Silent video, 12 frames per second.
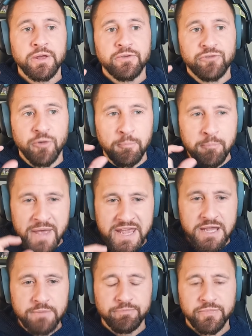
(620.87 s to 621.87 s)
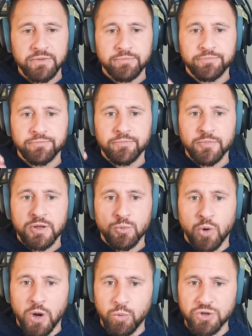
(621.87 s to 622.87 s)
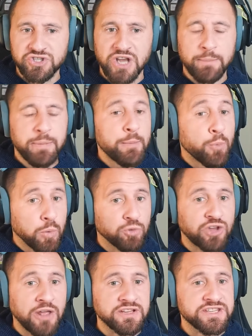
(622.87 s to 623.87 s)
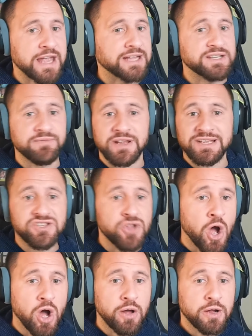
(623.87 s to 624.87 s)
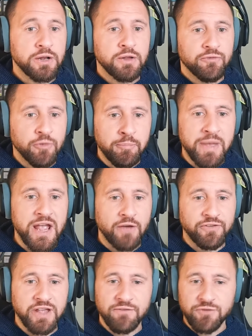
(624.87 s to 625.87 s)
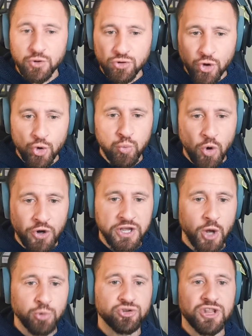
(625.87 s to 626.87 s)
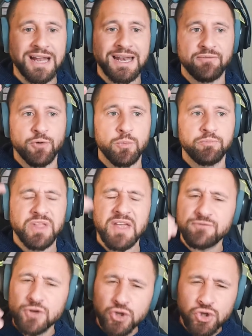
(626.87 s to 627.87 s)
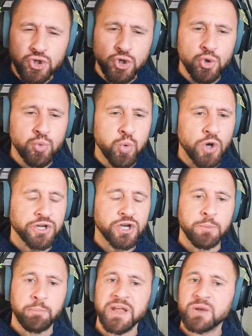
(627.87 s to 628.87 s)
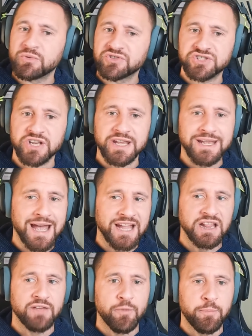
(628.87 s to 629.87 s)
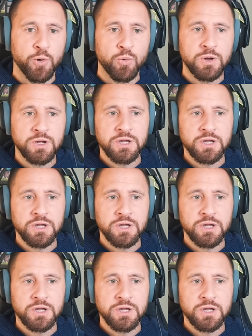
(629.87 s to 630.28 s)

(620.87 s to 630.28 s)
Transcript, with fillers: For me, what I would say, and people will take this negatively, it's not for me, I think if you do want to go to that level, if you do want to compete with City and Liverpool,